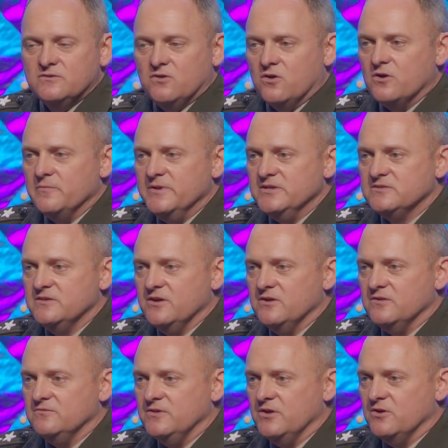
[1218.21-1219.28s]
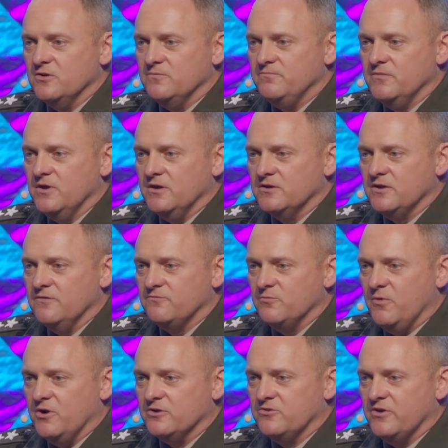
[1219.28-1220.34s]
that come
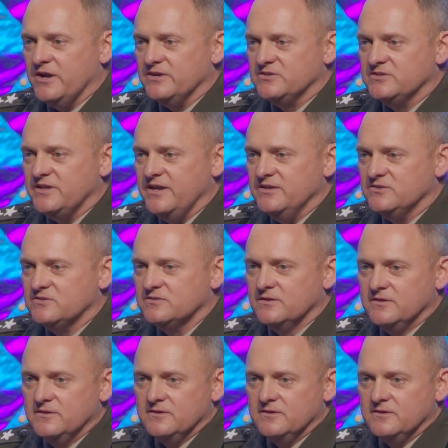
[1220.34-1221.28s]
from autocratic states